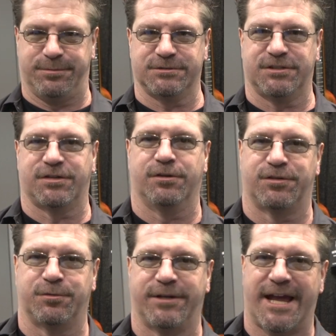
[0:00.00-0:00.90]
build
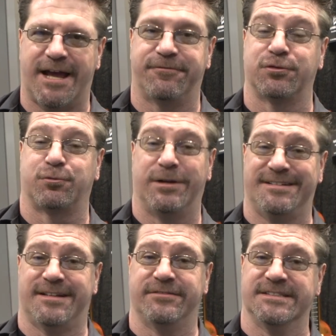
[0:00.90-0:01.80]
guitars that we have for
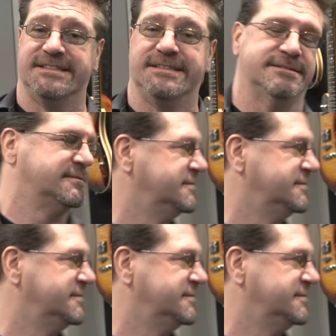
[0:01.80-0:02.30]
2017.